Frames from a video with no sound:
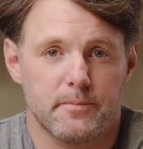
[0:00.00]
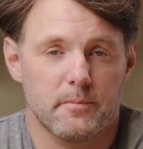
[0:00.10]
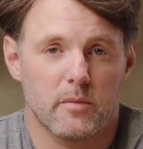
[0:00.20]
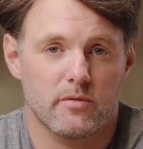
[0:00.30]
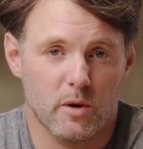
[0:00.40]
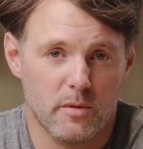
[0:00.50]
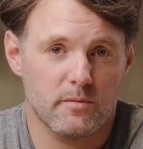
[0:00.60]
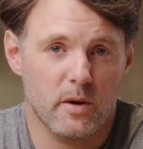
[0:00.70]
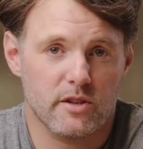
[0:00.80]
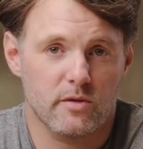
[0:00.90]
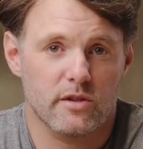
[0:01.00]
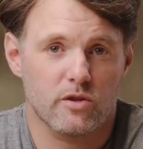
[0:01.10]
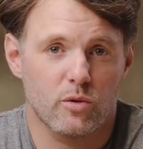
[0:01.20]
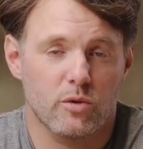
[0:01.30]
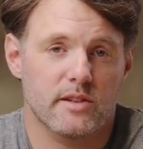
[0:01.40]
Performance monitoring
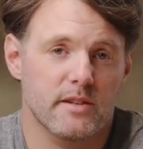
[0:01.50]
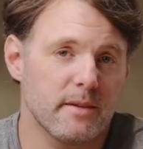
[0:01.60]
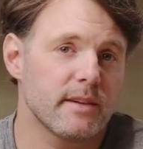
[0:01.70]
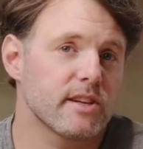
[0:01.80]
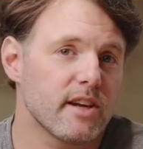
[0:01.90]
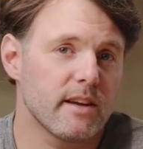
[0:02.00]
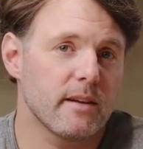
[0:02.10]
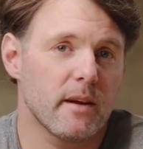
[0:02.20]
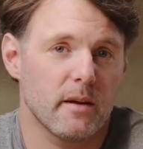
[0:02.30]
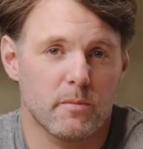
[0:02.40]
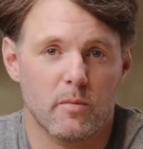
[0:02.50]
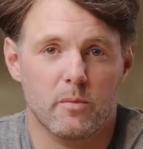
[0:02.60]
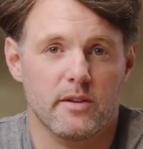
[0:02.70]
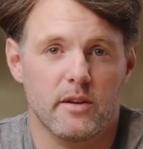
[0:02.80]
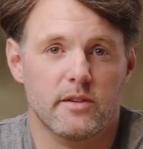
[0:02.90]
tools, e.g.,
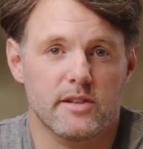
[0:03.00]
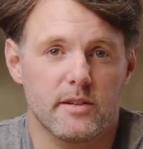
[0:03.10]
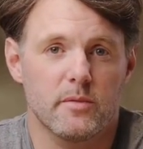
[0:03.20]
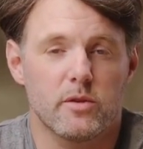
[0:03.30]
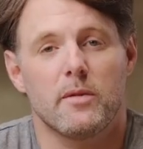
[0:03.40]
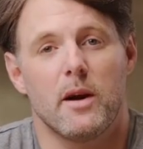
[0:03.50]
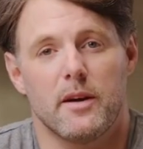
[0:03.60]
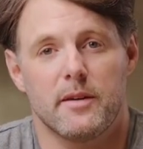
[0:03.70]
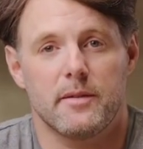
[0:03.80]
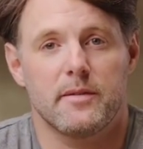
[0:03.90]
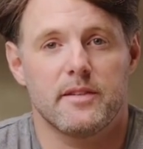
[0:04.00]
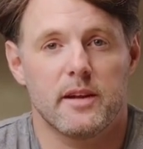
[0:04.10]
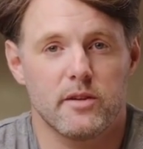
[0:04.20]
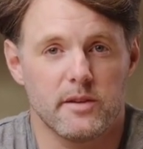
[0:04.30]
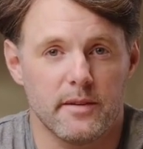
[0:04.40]
Prometheus, Grafana,
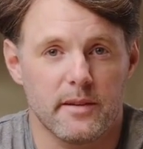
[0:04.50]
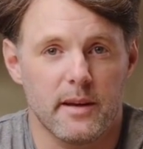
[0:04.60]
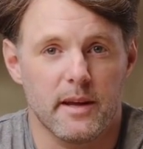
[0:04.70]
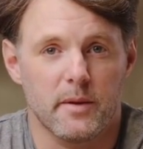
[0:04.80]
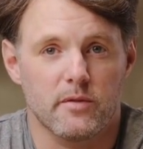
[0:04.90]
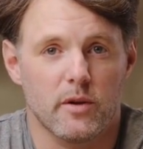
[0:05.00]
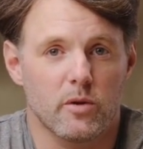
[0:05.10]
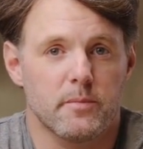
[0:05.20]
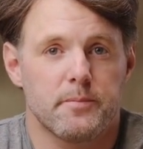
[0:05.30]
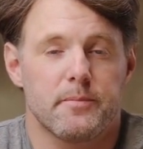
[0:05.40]
Seldon, MLflow,